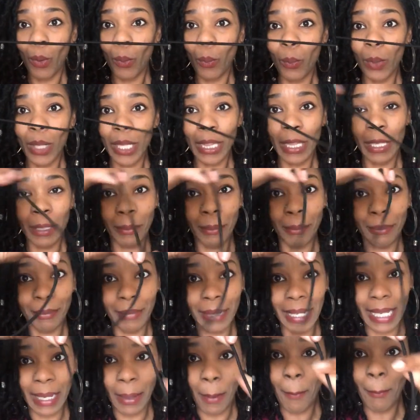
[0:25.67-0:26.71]
with them
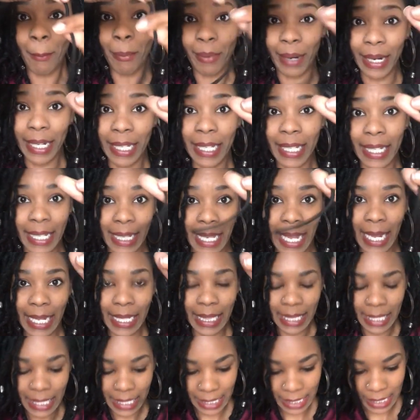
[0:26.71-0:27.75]
breaking like
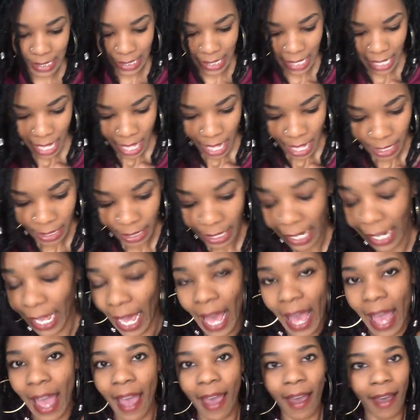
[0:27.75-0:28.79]
this. Like I
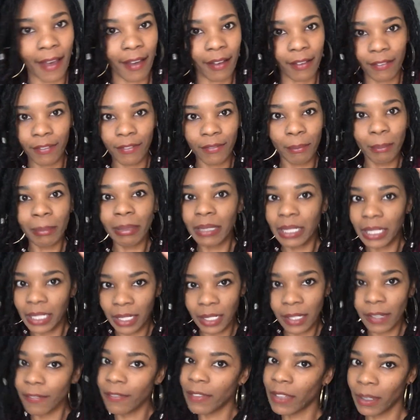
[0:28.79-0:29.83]
have plenty
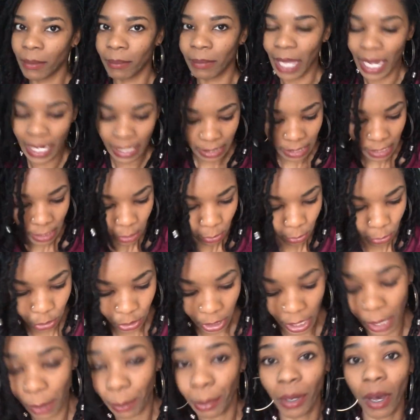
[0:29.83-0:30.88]
of them like this when trying
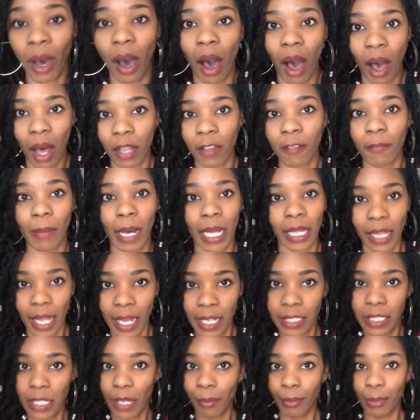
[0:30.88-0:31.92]
to put all of my
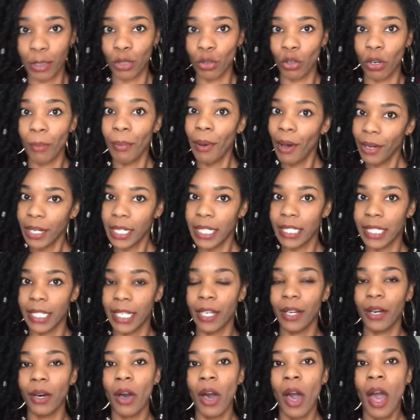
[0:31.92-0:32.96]
locks up into a ponytail.
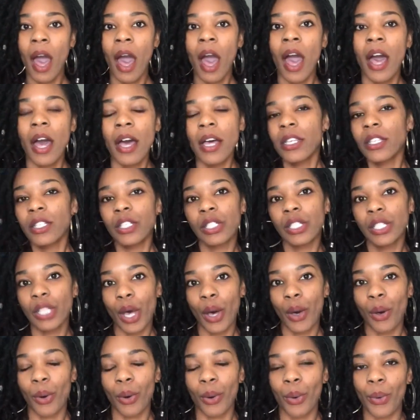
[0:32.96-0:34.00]

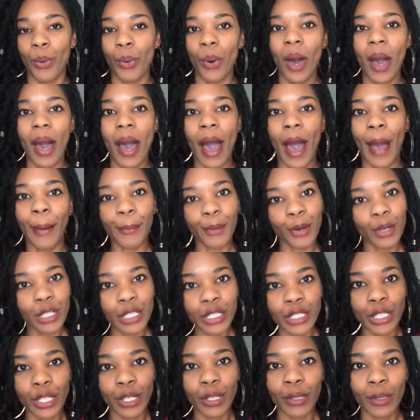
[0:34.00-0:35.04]
So I'm gonna
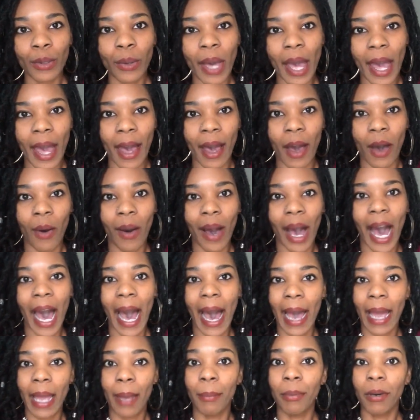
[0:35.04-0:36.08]
show you how
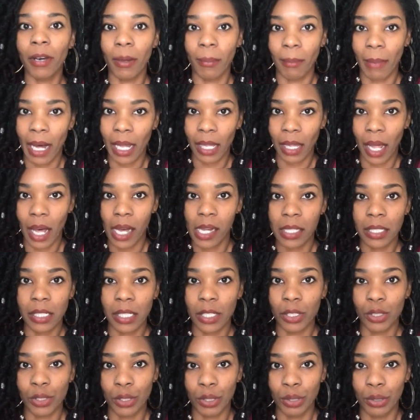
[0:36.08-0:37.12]
I put my locks
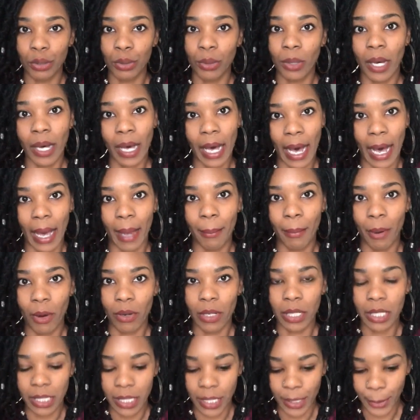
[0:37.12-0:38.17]
into a high
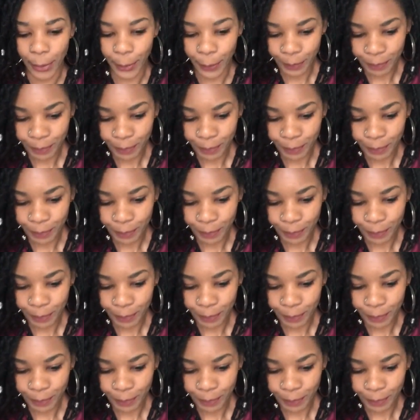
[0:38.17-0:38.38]
ponytail.